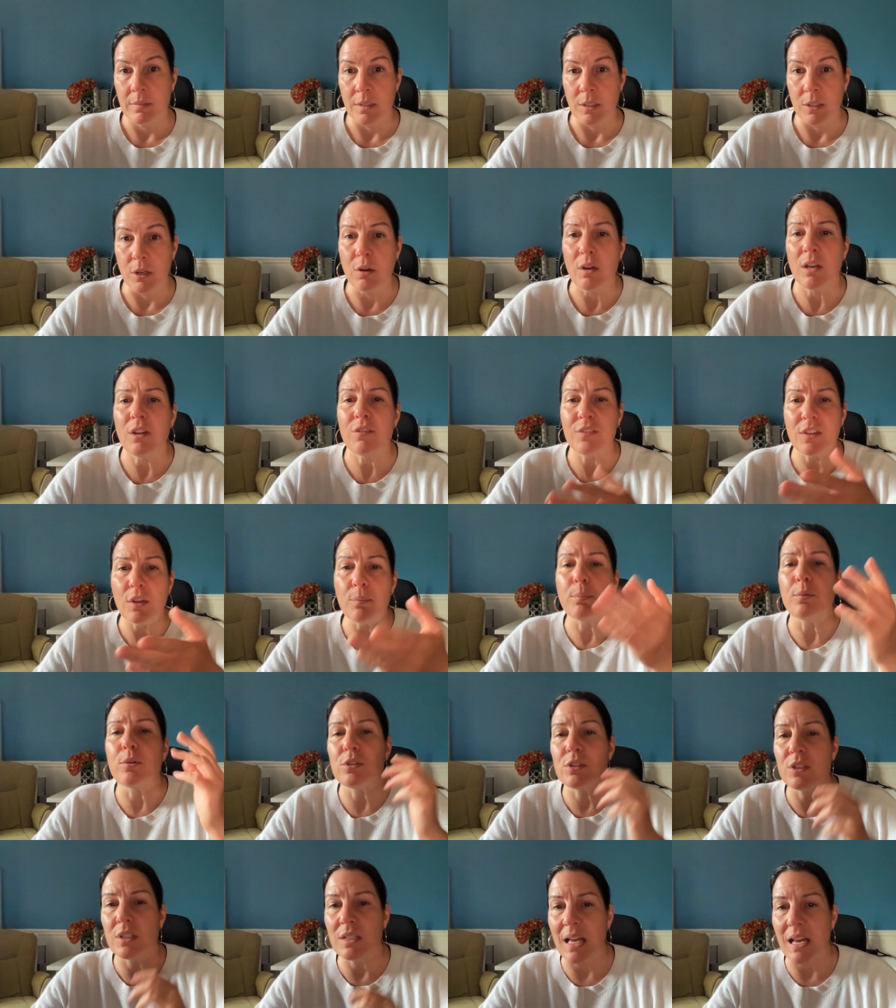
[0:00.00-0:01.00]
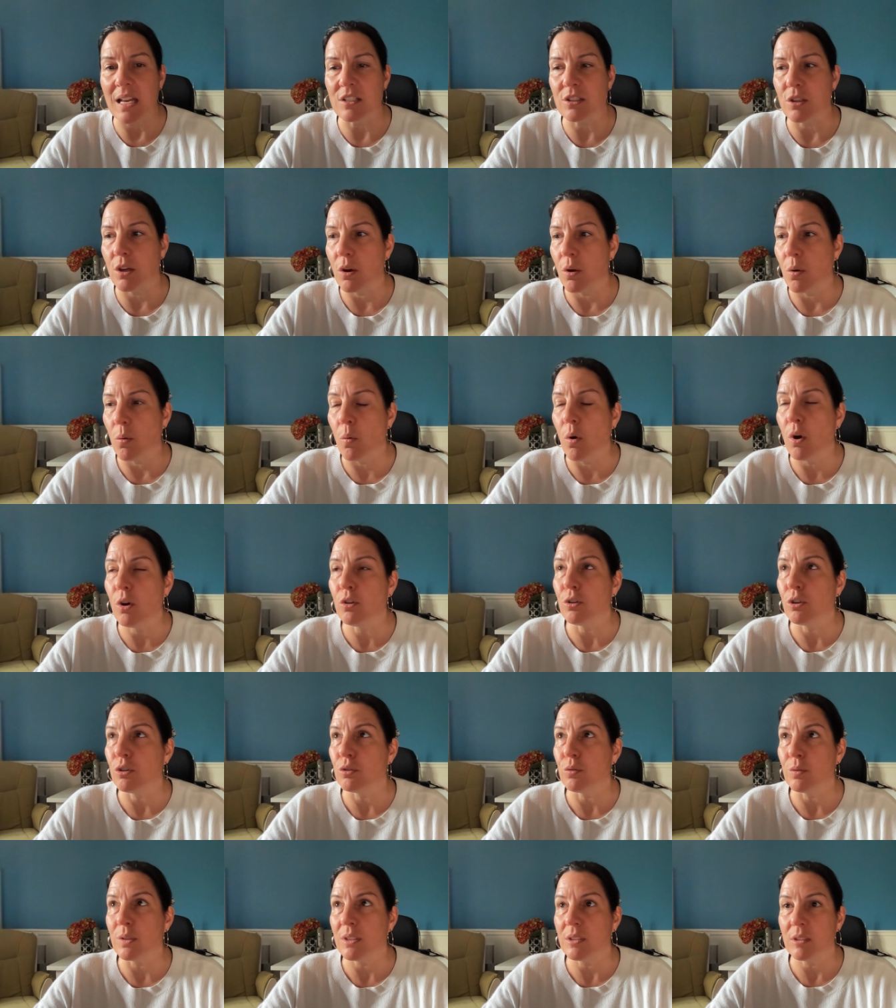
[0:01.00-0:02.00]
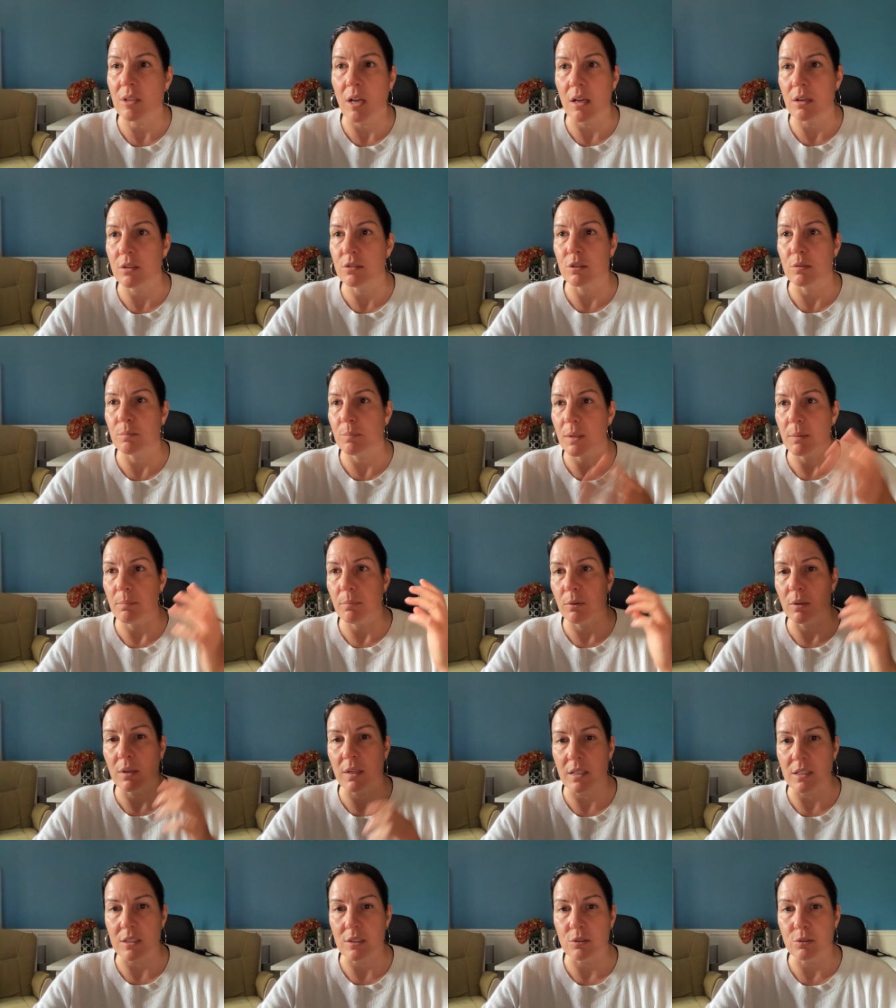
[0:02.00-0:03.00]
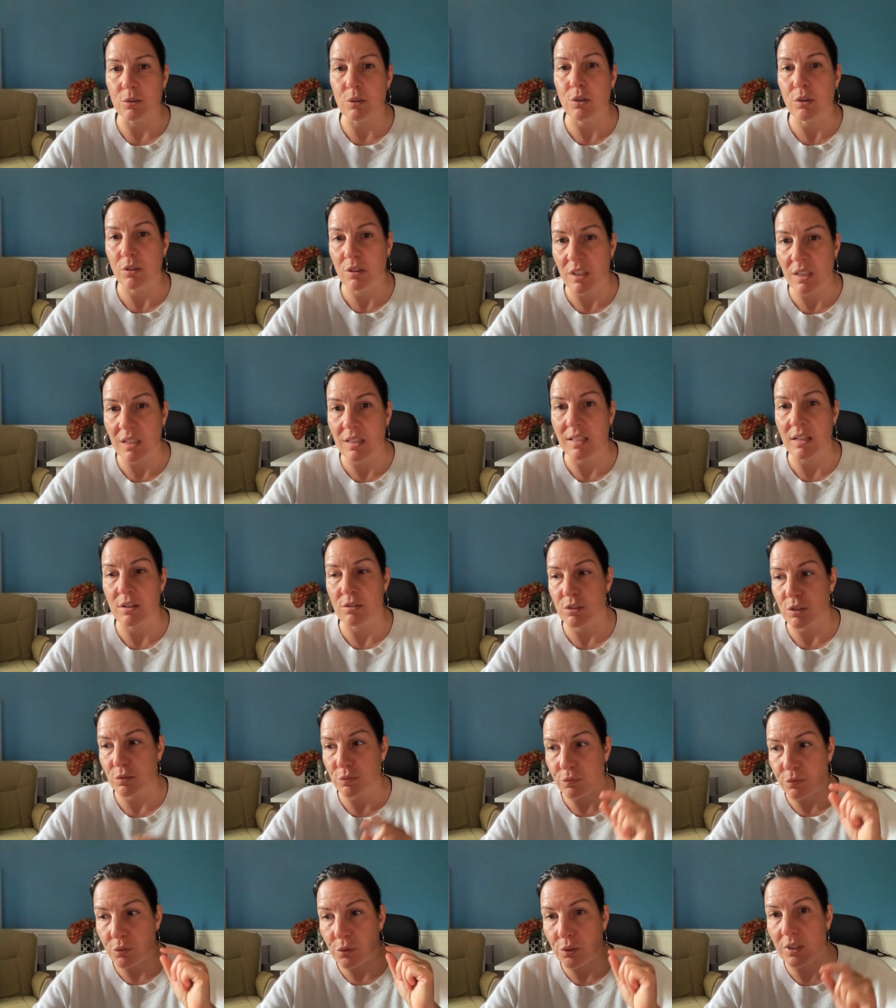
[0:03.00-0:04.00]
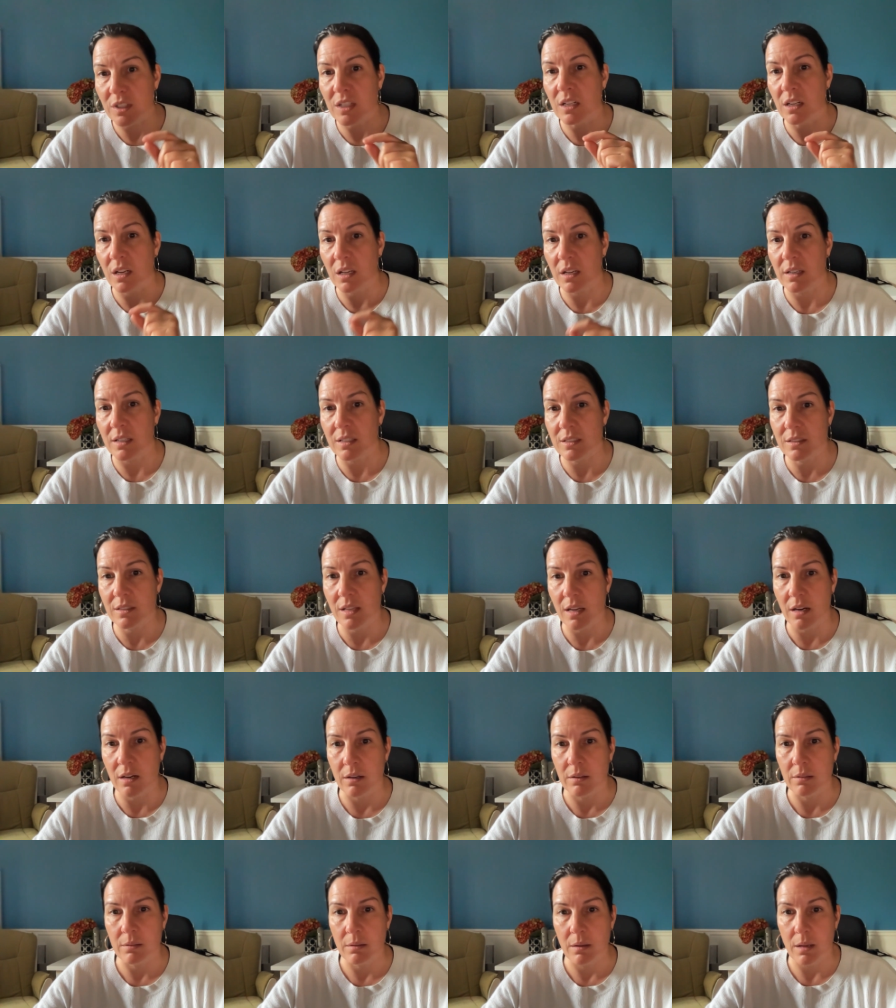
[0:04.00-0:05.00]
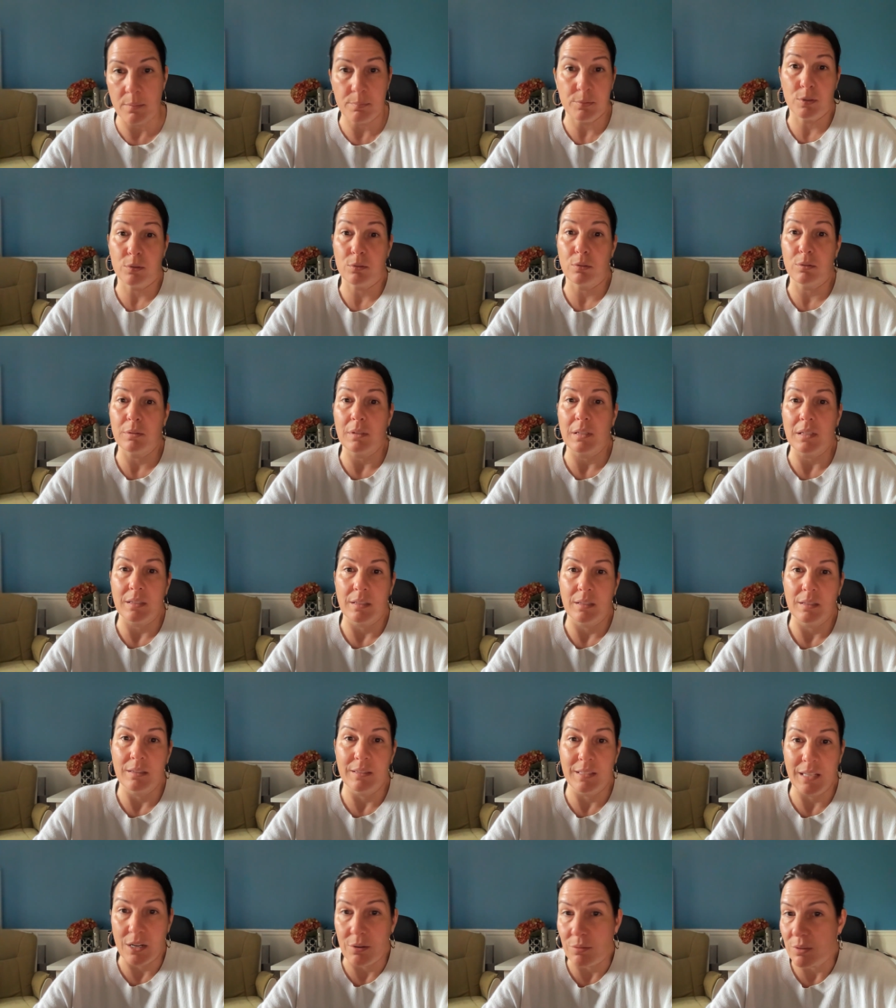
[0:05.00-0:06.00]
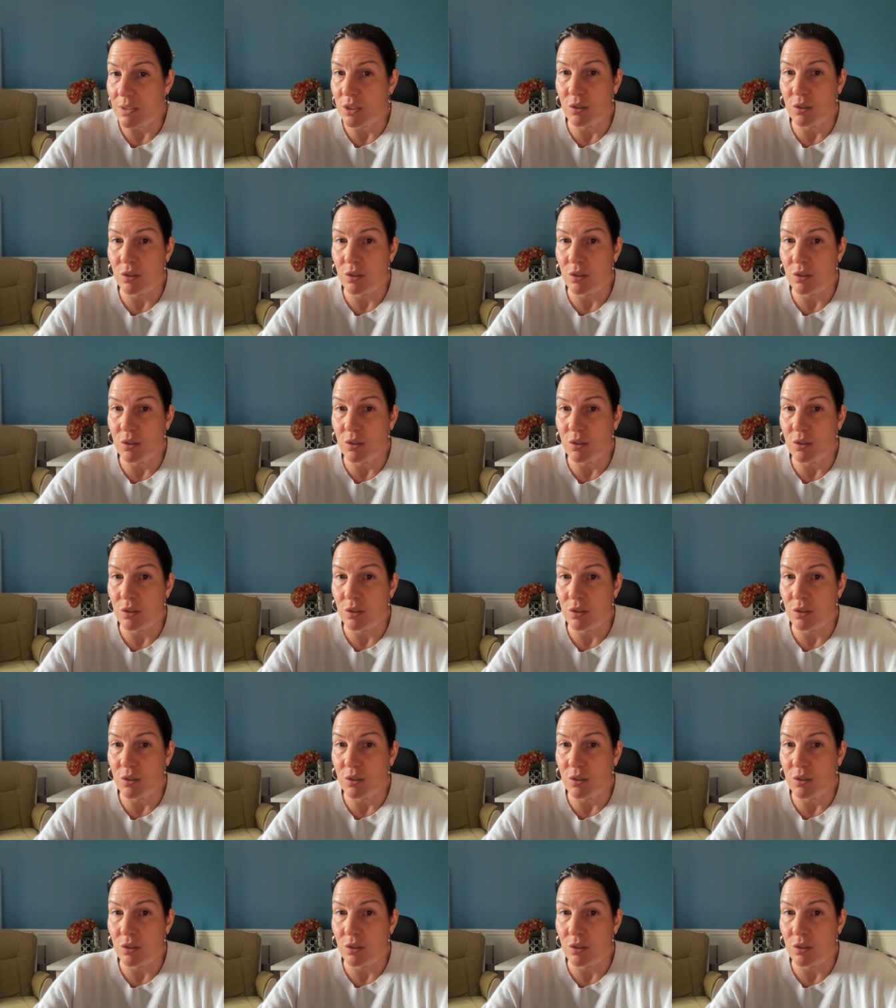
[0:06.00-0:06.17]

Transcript: If the person has a 100,000 people list, do you think there's 40 clients there? Absolutely. There is